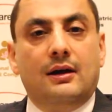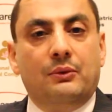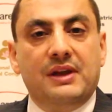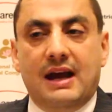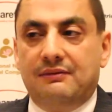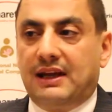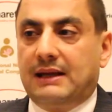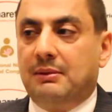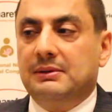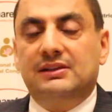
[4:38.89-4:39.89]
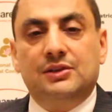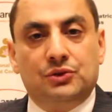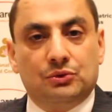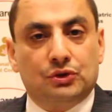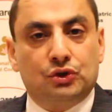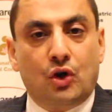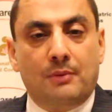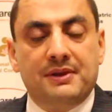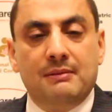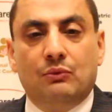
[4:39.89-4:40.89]
We have the capability to
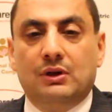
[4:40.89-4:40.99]
scope them.